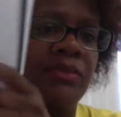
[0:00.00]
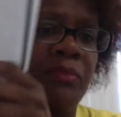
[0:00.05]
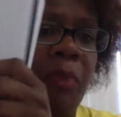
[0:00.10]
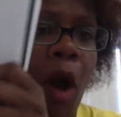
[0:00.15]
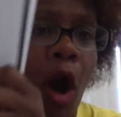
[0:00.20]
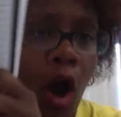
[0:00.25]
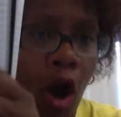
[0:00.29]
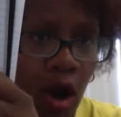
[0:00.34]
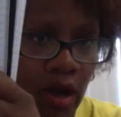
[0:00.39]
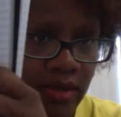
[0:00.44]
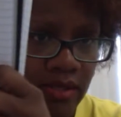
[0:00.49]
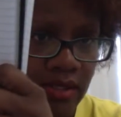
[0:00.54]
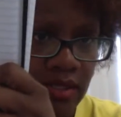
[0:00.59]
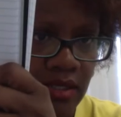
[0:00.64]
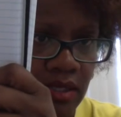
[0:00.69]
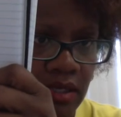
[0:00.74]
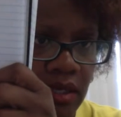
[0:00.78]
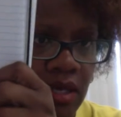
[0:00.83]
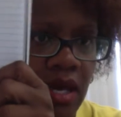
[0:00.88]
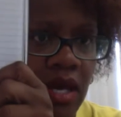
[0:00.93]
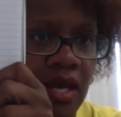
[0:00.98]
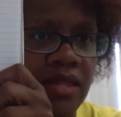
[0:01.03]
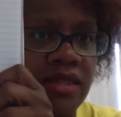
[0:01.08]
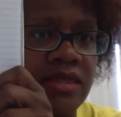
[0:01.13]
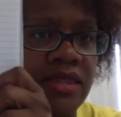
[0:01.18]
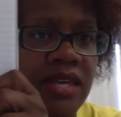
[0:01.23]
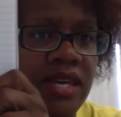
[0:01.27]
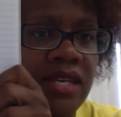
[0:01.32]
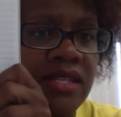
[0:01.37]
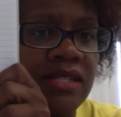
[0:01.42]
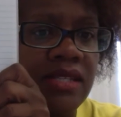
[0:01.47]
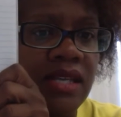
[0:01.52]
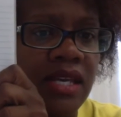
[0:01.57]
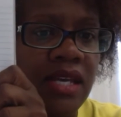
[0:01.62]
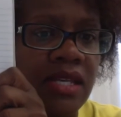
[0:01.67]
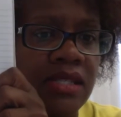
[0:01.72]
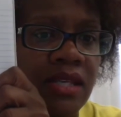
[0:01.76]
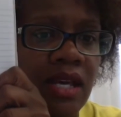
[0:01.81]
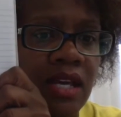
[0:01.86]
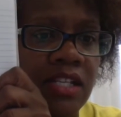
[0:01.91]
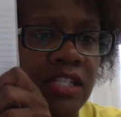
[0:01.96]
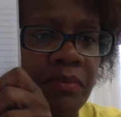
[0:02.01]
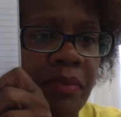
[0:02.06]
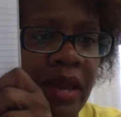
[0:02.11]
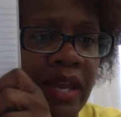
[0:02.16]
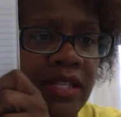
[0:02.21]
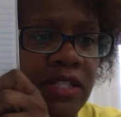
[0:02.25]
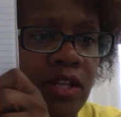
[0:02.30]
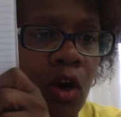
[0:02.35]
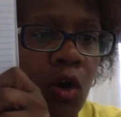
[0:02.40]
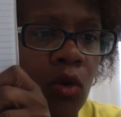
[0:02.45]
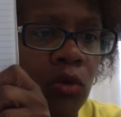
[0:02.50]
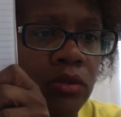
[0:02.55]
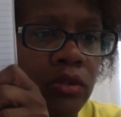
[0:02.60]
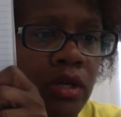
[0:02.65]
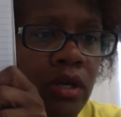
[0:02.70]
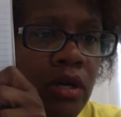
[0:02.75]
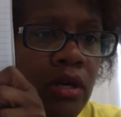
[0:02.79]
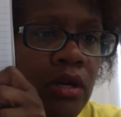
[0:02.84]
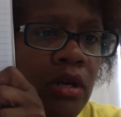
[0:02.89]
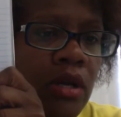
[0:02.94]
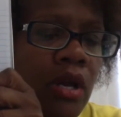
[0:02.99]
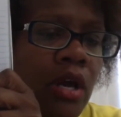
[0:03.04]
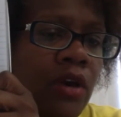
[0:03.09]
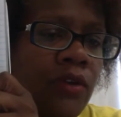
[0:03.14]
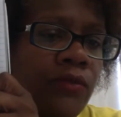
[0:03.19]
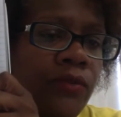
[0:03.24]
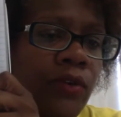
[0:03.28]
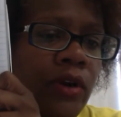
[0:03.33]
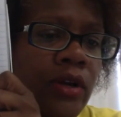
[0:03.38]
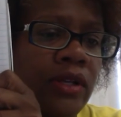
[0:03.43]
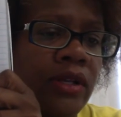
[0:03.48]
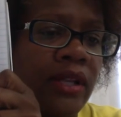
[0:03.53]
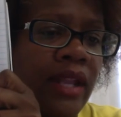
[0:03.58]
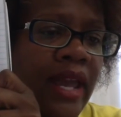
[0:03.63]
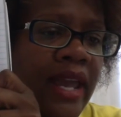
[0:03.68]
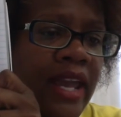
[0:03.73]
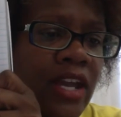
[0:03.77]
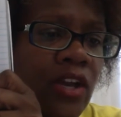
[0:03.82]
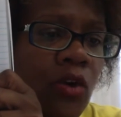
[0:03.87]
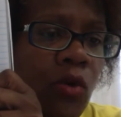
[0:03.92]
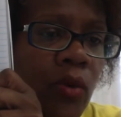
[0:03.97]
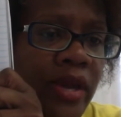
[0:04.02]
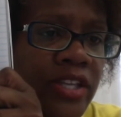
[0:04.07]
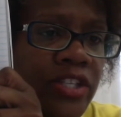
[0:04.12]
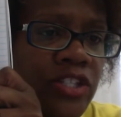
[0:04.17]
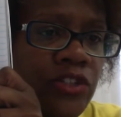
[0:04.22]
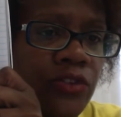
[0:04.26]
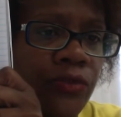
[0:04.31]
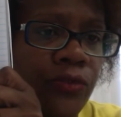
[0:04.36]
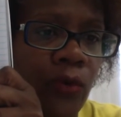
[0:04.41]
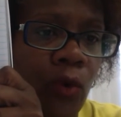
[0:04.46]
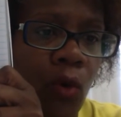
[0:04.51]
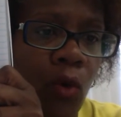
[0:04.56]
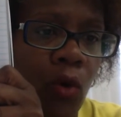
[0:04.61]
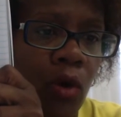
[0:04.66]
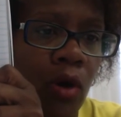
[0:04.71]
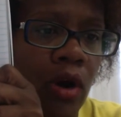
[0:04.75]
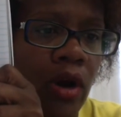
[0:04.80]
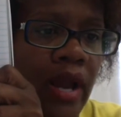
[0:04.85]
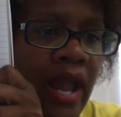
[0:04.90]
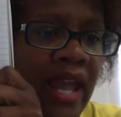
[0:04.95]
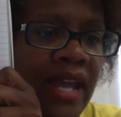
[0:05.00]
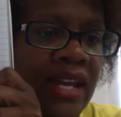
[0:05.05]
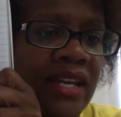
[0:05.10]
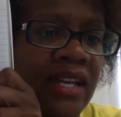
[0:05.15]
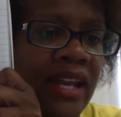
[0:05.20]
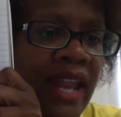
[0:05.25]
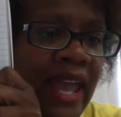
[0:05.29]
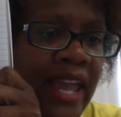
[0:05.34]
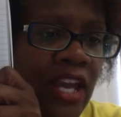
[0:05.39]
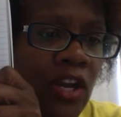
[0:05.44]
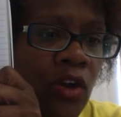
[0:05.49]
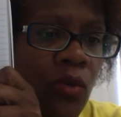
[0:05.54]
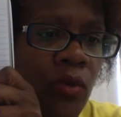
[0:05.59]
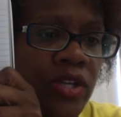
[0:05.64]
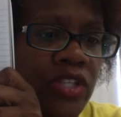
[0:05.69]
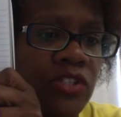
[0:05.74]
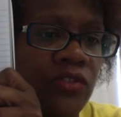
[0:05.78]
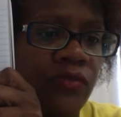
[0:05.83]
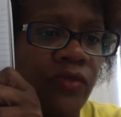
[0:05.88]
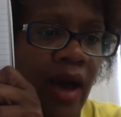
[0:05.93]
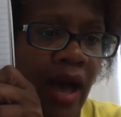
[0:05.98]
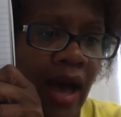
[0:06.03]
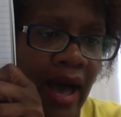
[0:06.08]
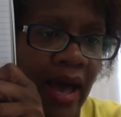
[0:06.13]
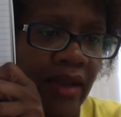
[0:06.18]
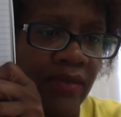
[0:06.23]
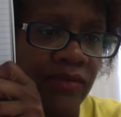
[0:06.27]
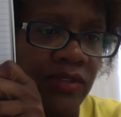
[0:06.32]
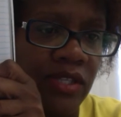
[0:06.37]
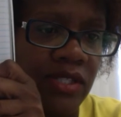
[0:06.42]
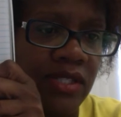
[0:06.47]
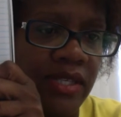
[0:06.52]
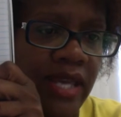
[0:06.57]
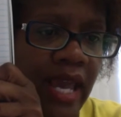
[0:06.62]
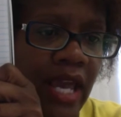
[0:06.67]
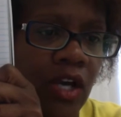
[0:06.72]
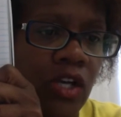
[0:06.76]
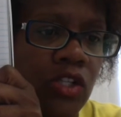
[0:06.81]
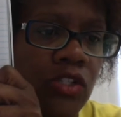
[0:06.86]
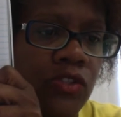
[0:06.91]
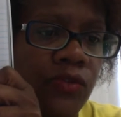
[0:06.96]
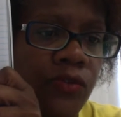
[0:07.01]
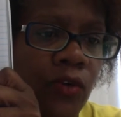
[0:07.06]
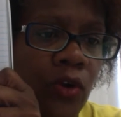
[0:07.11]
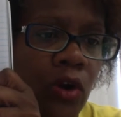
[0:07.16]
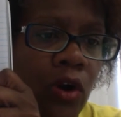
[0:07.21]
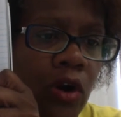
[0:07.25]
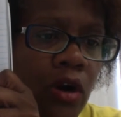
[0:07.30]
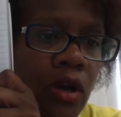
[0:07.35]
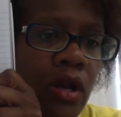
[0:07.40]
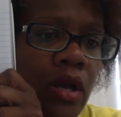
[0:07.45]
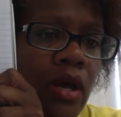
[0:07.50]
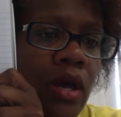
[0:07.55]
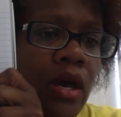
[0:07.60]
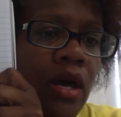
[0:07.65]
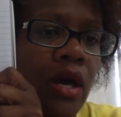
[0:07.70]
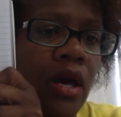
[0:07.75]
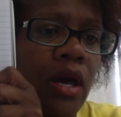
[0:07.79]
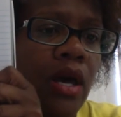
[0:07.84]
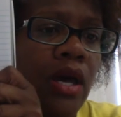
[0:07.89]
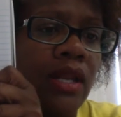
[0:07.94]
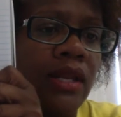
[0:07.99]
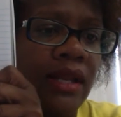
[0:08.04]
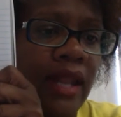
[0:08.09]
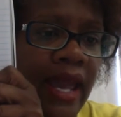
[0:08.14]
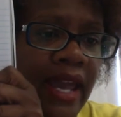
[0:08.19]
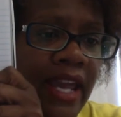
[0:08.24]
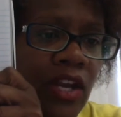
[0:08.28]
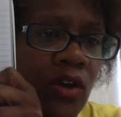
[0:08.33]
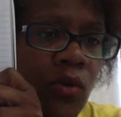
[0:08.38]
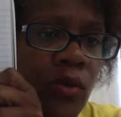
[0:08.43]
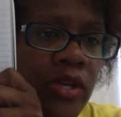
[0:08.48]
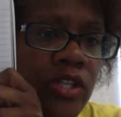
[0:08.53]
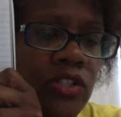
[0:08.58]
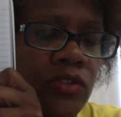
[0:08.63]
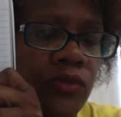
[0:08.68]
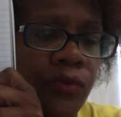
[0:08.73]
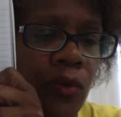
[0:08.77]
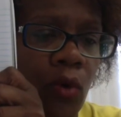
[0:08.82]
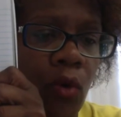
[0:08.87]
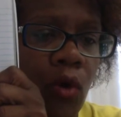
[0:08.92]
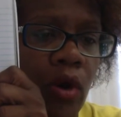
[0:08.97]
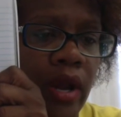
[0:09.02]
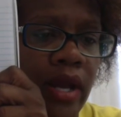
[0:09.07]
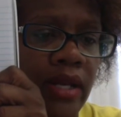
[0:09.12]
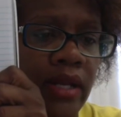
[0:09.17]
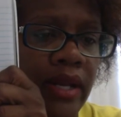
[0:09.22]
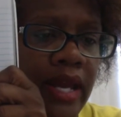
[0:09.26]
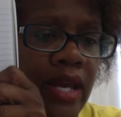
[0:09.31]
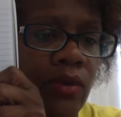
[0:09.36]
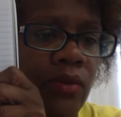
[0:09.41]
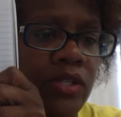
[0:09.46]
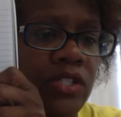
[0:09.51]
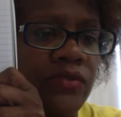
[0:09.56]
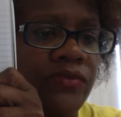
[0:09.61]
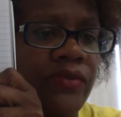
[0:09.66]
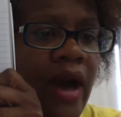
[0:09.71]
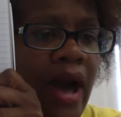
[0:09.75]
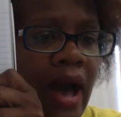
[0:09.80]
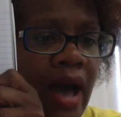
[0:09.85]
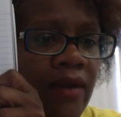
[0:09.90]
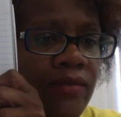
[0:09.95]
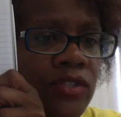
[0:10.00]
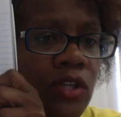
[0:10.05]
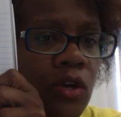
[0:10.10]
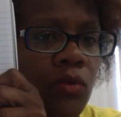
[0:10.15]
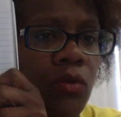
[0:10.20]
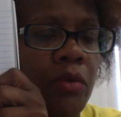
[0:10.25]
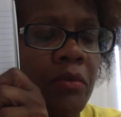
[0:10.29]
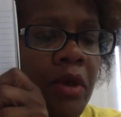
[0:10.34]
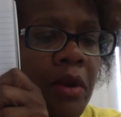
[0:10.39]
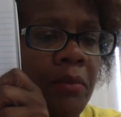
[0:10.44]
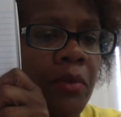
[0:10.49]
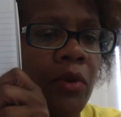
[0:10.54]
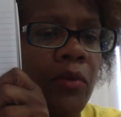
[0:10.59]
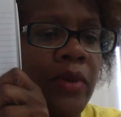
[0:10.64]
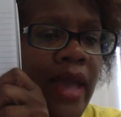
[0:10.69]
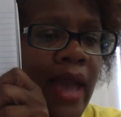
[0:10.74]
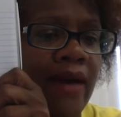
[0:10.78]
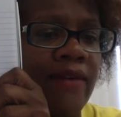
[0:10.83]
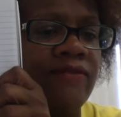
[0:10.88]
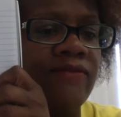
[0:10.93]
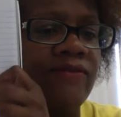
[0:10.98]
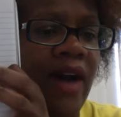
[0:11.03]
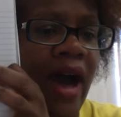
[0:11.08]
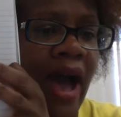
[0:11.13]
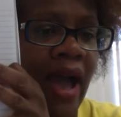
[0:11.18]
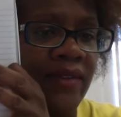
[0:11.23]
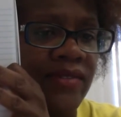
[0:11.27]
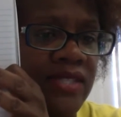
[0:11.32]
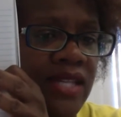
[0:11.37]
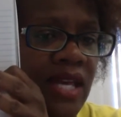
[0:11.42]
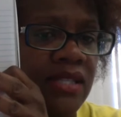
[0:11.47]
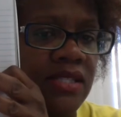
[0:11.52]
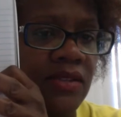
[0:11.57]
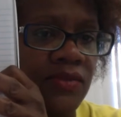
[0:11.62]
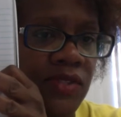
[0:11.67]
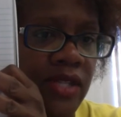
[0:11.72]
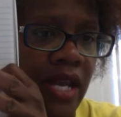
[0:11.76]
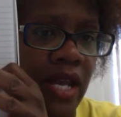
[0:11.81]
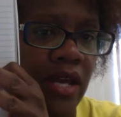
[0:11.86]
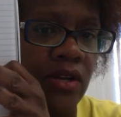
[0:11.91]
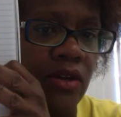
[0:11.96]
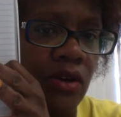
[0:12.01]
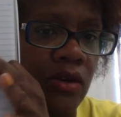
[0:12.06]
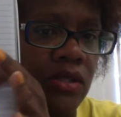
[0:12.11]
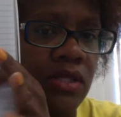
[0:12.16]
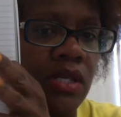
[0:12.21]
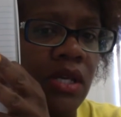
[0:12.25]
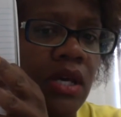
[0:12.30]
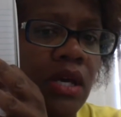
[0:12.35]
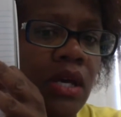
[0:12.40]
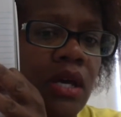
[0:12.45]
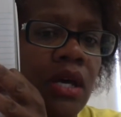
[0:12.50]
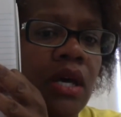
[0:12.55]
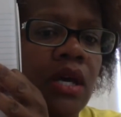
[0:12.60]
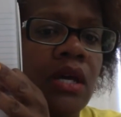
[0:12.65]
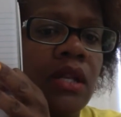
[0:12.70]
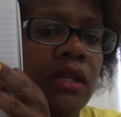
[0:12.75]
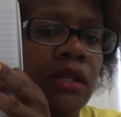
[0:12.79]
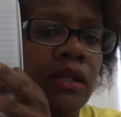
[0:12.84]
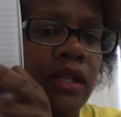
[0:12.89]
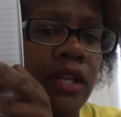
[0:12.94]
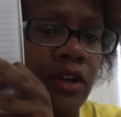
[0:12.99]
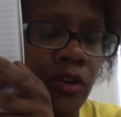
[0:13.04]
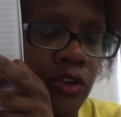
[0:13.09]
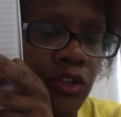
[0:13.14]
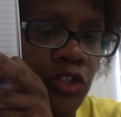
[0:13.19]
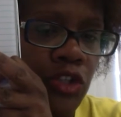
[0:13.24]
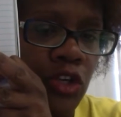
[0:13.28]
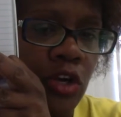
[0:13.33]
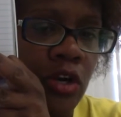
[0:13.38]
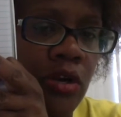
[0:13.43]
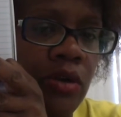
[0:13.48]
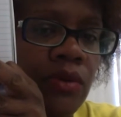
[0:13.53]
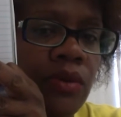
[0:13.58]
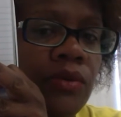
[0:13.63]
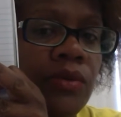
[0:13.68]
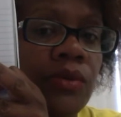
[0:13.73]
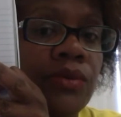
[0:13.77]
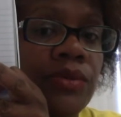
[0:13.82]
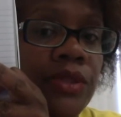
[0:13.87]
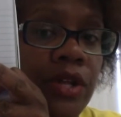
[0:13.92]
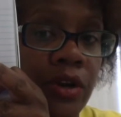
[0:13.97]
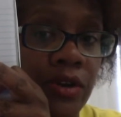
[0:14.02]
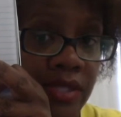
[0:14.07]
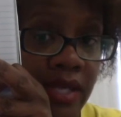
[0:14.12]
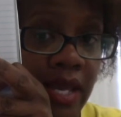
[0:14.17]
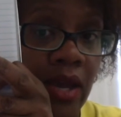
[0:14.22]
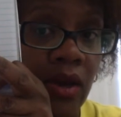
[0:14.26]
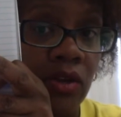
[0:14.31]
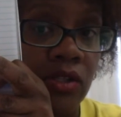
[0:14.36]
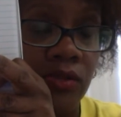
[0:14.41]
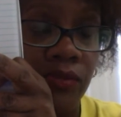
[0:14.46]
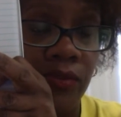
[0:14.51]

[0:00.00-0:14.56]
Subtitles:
pause. This is a space holder for language 4 and language 5. The scales for language 4 and language 5. So remember, we have 5 sets of standards. Literature, there are scales